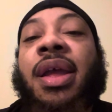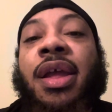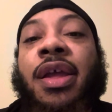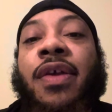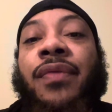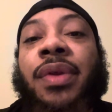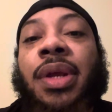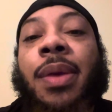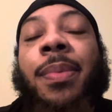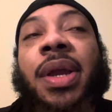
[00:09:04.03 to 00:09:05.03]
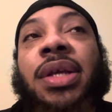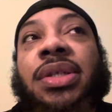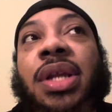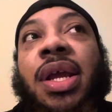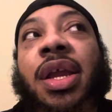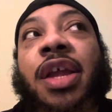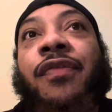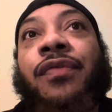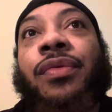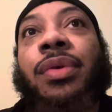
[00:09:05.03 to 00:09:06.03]
have and the compassion that I have
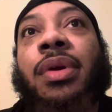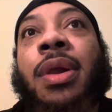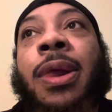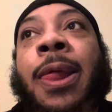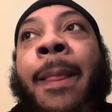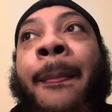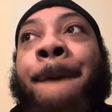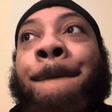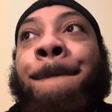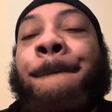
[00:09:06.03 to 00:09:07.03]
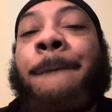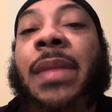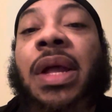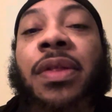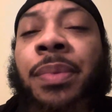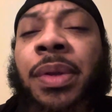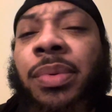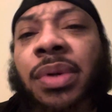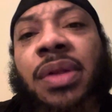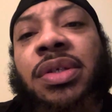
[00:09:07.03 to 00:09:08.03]
for other people
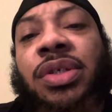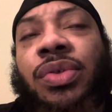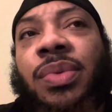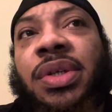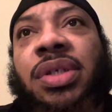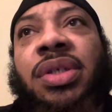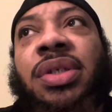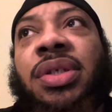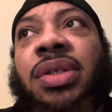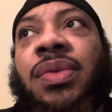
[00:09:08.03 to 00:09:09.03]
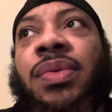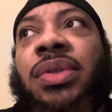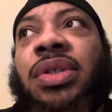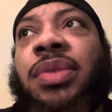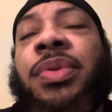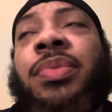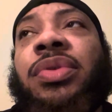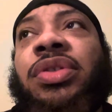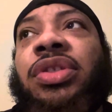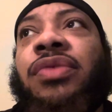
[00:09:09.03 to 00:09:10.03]
in other situations, or just people
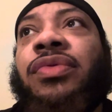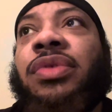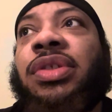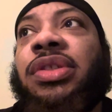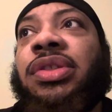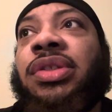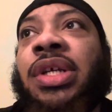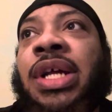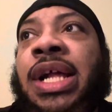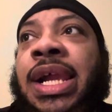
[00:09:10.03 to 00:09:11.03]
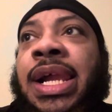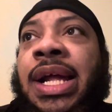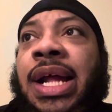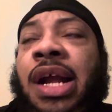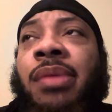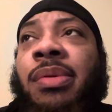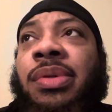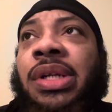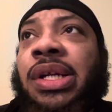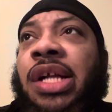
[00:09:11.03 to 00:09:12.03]
in general. Because I
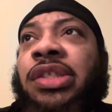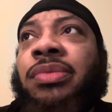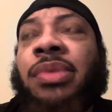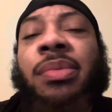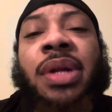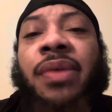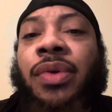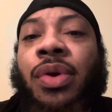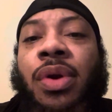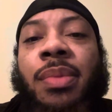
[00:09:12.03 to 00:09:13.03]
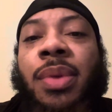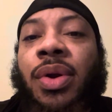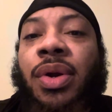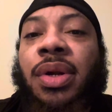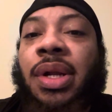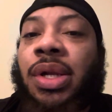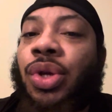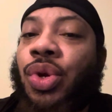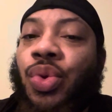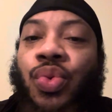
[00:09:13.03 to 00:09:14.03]
just remember having a heart in my heart, like,
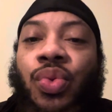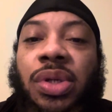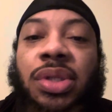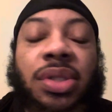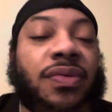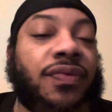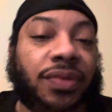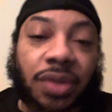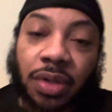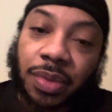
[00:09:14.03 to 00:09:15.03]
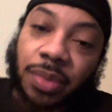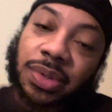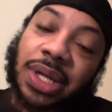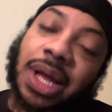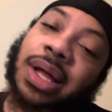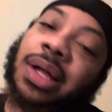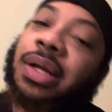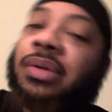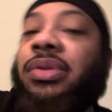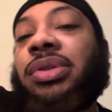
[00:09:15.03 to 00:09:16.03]
no, because if certain people die
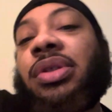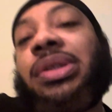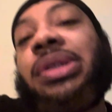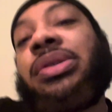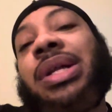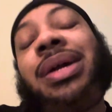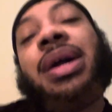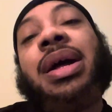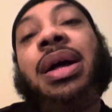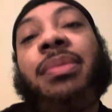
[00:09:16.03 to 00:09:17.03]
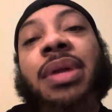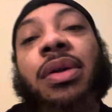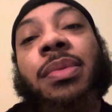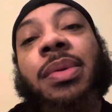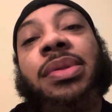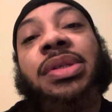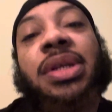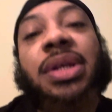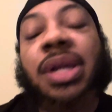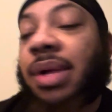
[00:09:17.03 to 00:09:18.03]
or certain things, like, I'm not going to be able to take
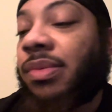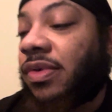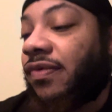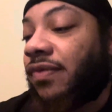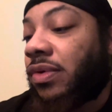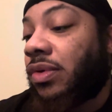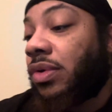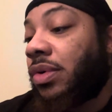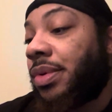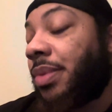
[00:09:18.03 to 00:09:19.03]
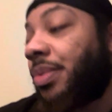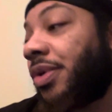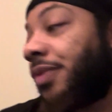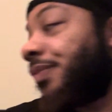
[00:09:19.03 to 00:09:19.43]
it. Like, I'm going to fall all the way apart.